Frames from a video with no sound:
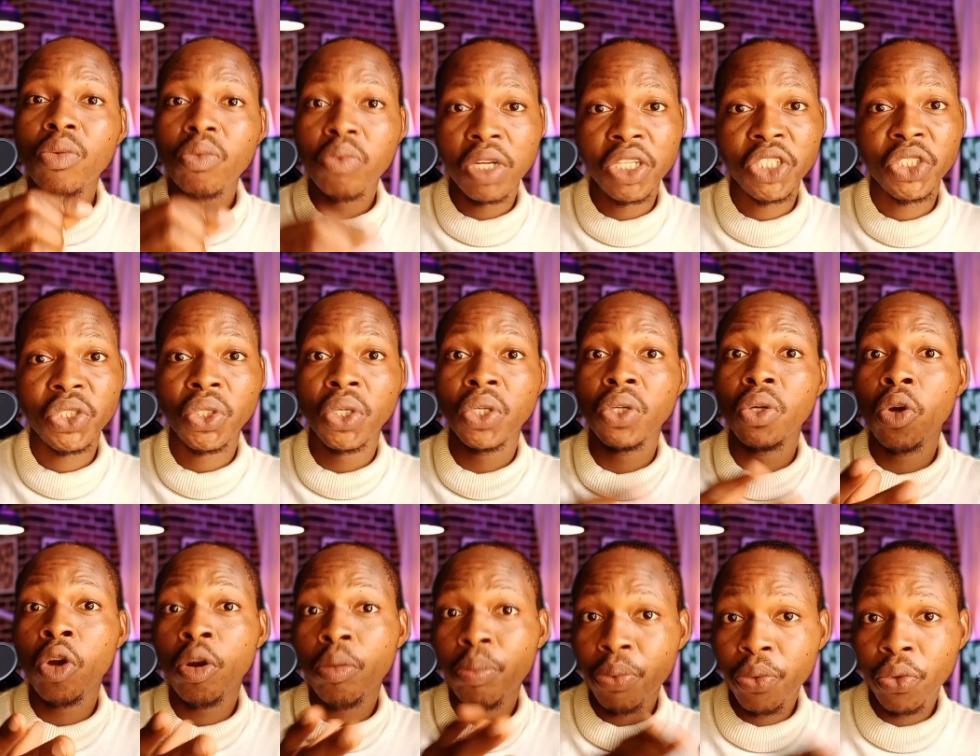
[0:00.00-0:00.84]
question
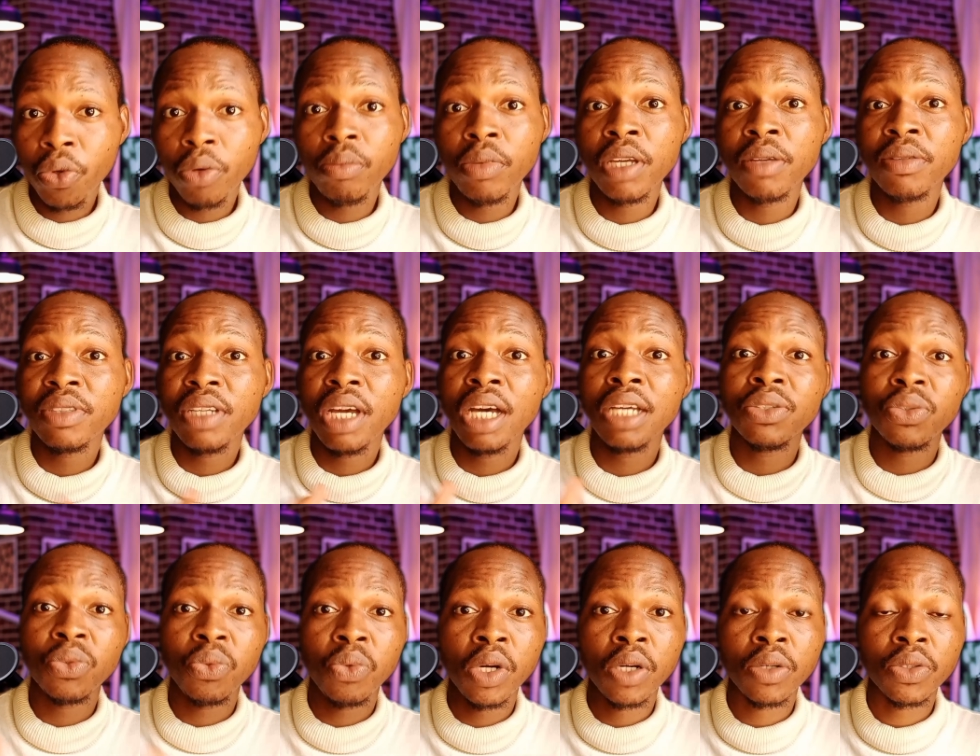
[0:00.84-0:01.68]
or problems
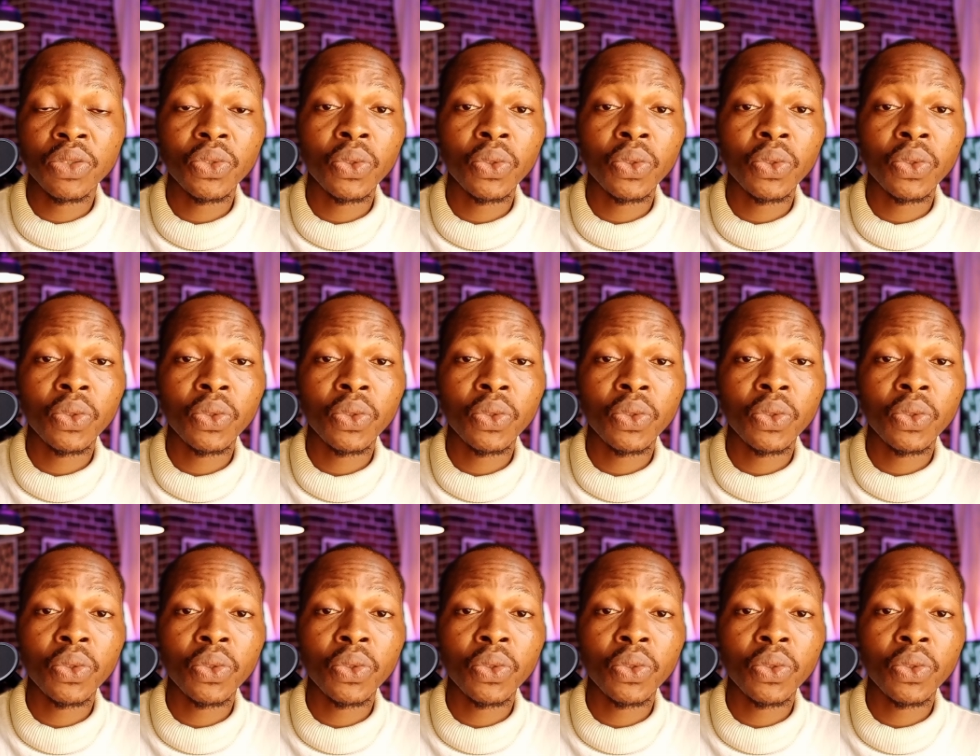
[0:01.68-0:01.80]
as well.